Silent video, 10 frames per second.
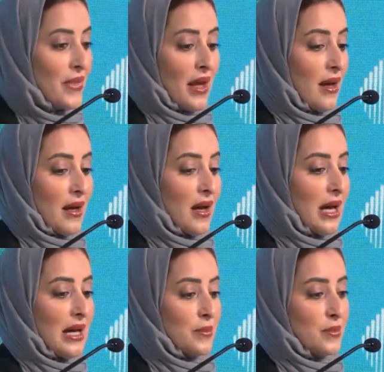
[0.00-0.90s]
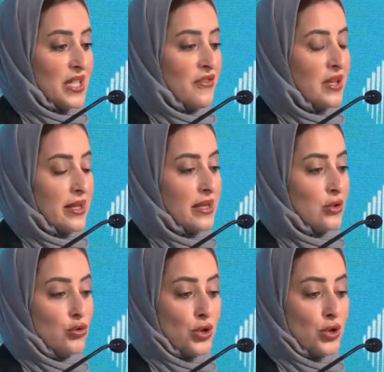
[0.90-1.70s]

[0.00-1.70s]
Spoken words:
I definitely do